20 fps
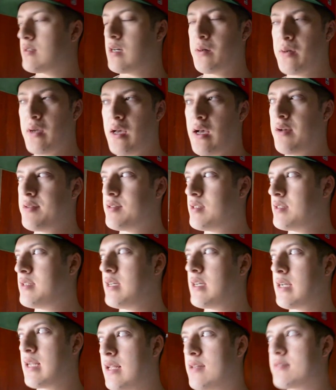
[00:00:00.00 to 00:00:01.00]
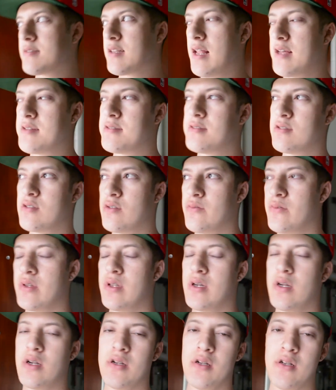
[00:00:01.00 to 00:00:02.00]
That way I have to take less classes over
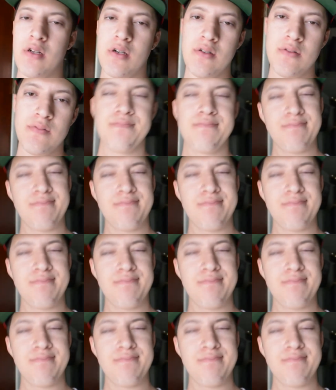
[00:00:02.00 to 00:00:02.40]
there, you know?